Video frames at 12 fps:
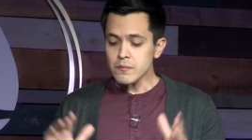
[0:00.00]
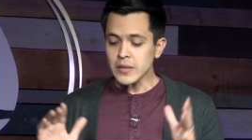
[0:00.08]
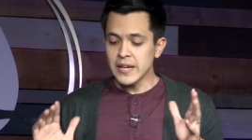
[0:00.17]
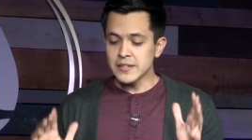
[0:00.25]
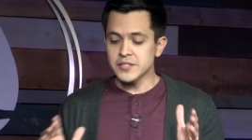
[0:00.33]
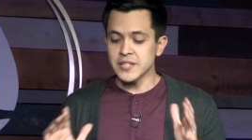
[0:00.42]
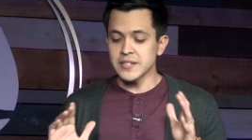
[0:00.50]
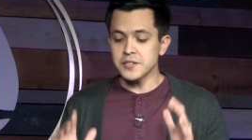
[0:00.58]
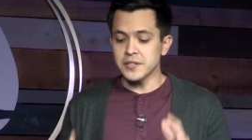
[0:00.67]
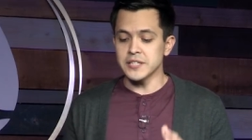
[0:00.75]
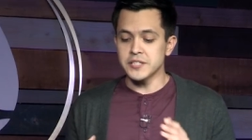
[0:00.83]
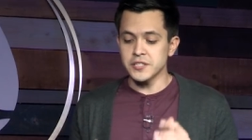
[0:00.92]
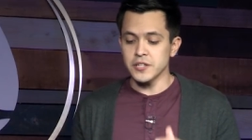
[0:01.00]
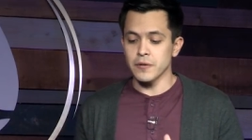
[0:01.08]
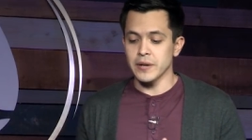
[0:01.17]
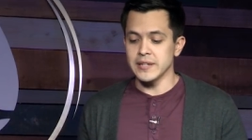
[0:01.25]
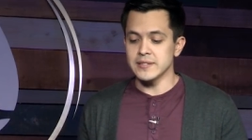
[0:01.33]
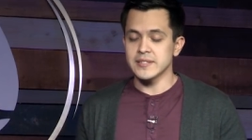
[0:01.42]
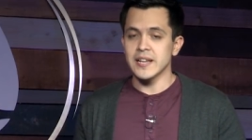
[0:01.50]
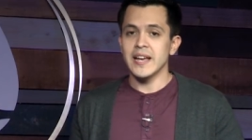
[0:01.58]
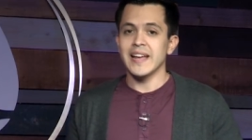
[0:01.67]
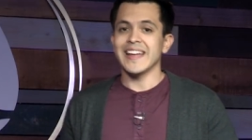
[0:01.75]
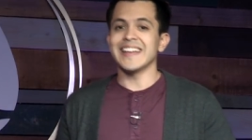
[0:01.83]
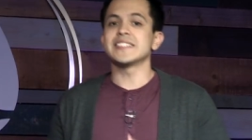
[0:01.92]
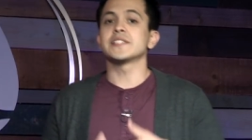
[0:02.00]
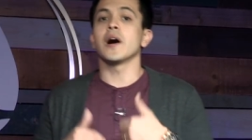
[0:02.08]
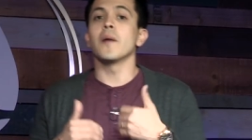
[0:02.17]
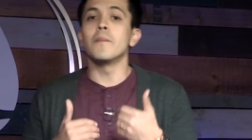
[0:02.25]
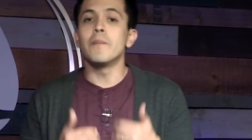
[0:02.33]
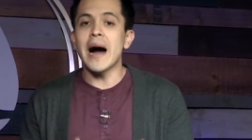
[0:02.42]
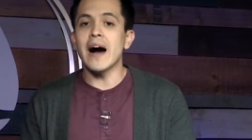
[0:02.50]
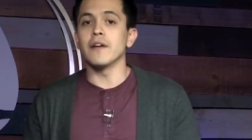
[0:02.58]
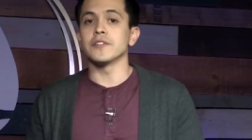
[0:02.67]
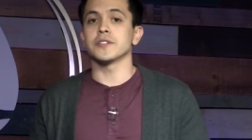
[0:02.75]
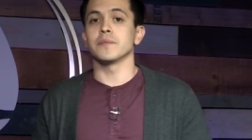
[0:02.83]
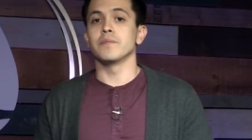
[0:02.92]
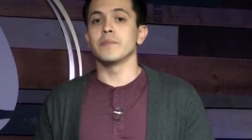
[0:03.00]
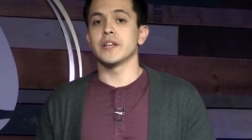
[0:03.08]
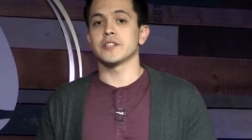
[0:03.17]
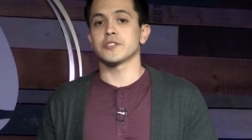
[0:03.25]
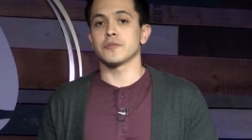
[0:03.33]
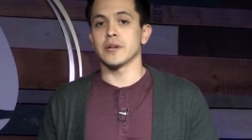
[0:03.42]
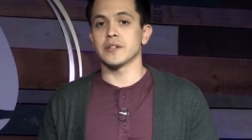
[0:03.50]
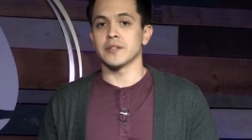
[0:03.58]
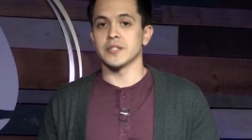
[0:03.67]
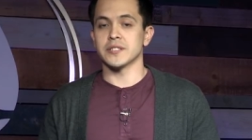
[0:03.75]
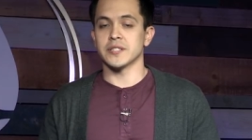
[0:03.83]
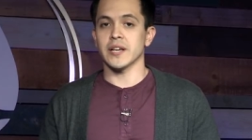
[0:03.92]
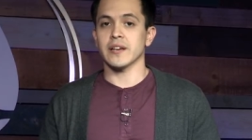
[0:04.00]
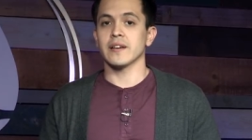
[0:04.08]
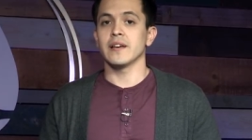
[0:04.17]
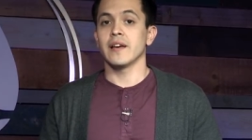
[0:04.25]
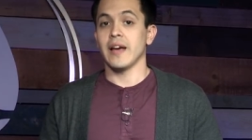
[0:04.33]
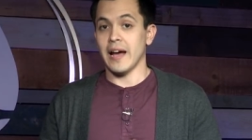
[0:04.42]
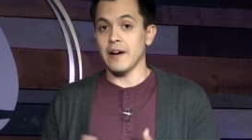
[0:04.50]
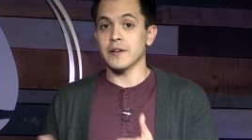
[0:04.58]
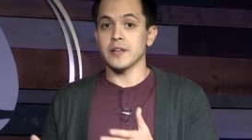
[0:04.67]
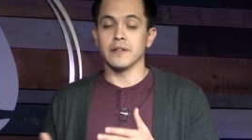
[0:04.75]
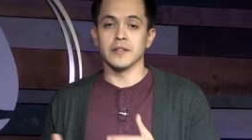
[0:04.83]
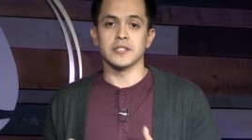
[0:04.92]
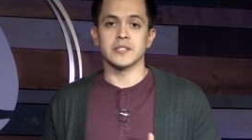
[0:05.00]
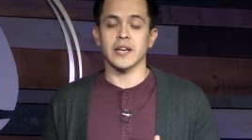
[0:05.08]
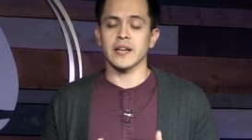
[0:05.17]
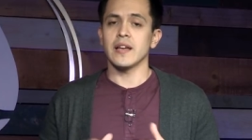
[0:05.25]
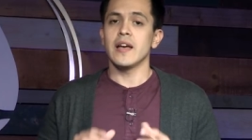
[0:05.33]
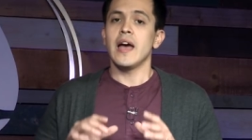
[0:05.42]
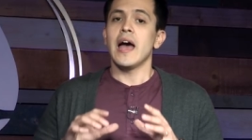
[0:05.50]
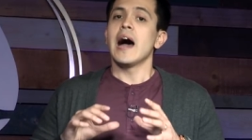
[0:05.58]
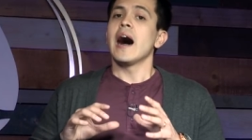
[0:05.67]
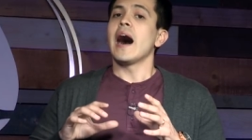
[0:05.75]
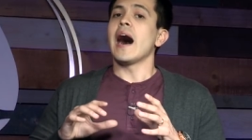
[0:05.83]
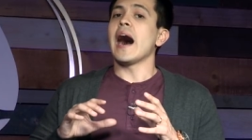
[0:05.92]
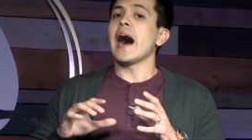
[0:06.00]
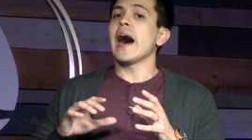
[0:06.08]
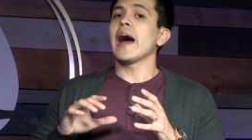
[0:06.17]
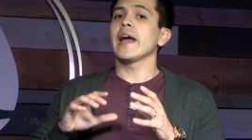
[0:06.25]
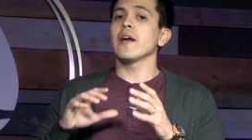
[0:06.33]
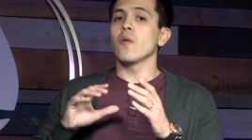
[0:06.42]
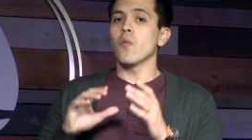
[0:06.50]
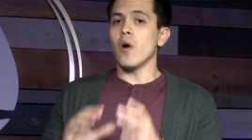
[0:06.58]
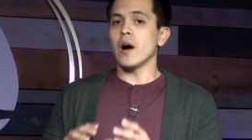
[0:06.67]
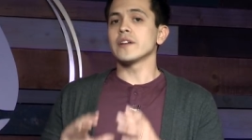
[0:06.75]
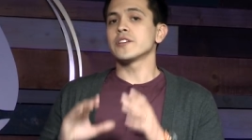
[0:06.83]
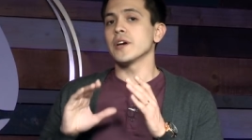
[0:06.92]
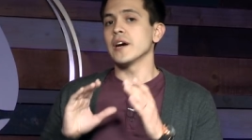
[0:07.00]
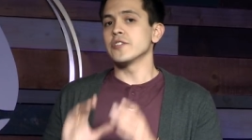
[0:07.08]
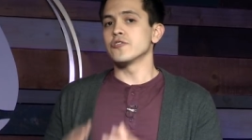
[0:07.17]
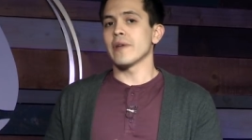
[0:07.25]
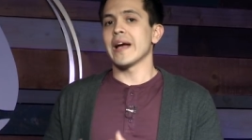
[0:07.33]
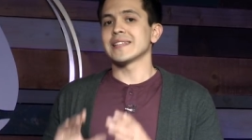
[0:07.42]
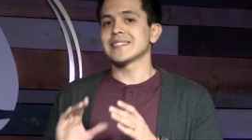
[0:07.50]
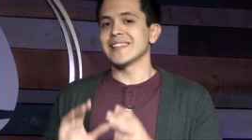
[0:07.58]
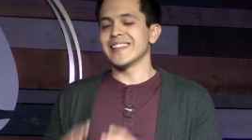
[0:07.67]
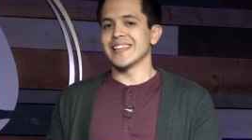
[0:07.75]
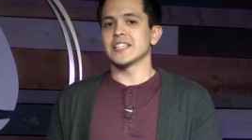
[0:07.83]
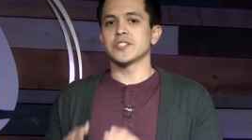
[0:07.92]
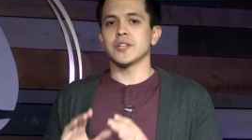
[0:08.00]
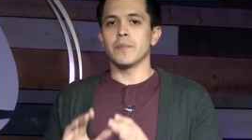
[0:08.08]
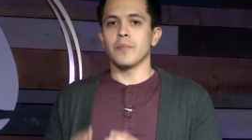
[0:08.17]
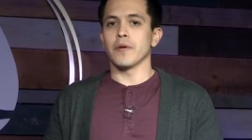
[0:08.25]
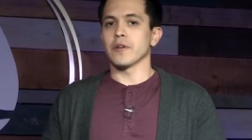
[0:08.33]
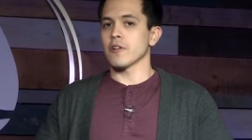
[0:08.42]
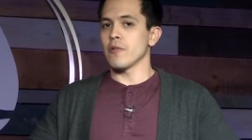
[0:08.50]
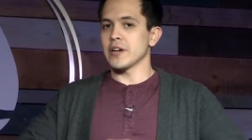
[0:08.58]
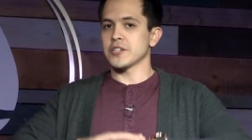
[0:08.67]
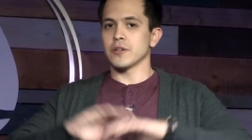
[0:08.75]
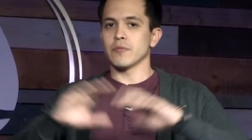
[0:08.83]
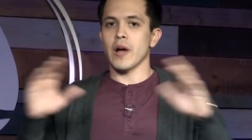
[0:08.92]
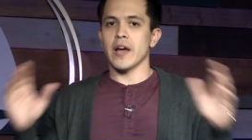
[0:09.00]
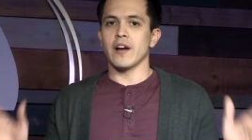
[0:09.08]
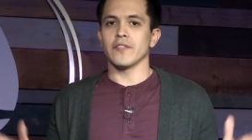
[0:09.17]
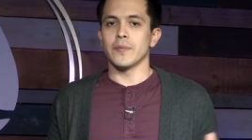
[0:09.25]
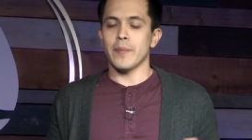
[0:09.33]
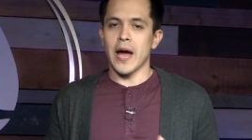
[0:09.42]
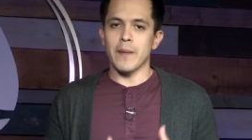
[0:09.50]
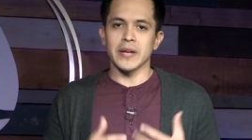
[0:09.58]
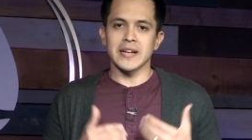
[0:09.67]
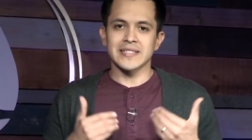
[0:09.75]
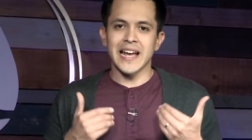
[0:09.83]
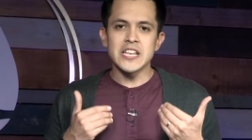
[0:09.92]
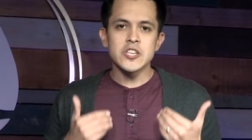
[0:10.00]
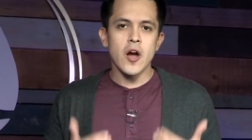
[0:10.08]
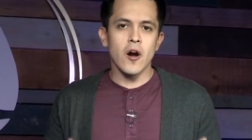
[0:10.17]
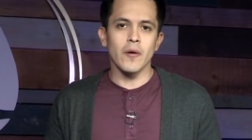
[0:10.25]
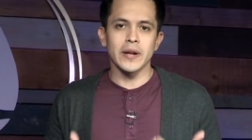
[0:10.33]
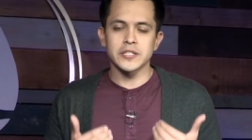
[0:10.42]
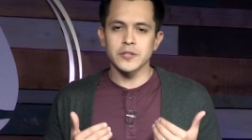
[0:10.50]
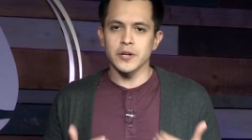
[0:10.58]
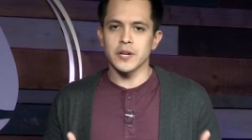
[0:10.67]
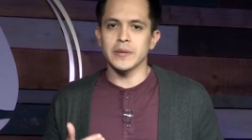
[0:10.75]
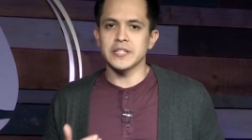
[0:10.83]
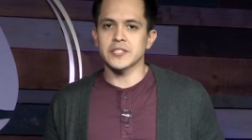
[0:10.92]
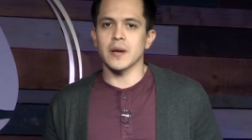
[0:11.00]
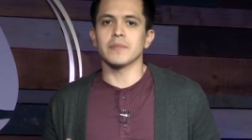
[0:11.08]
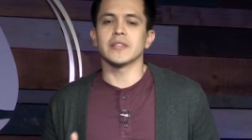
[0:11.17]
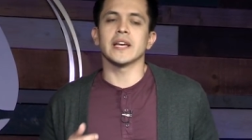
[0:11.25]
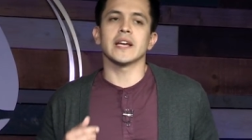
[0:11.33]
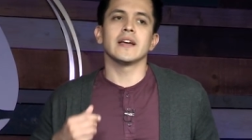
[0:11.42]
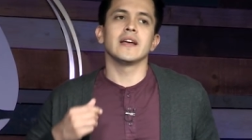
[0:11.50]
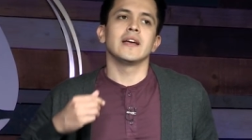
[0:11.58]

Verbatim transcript: And since this series is about ministering to the sick, how to heal the sick, I want to address this important question right off the bat because I know it's going to be something